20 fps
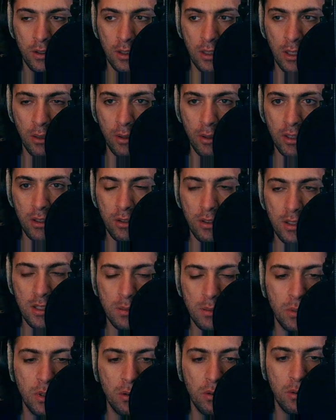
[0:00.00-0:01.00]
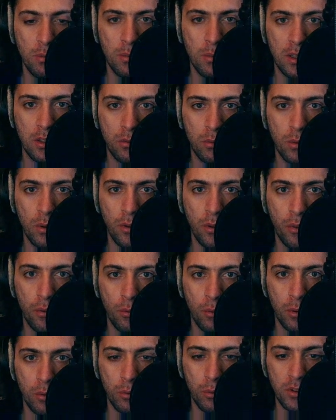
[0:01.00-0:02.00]
I could experiment with
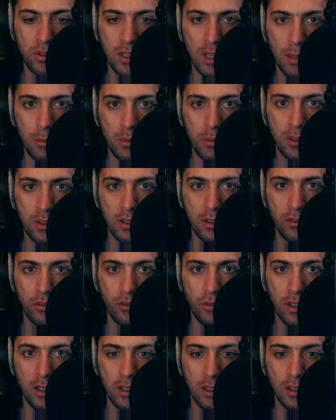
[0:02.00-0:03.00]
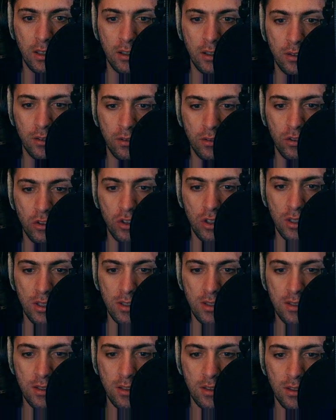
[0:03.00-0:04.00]
what would happen if I
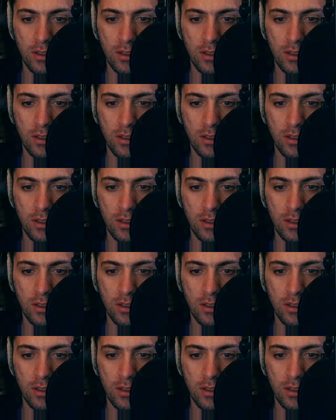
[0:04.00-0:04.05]
just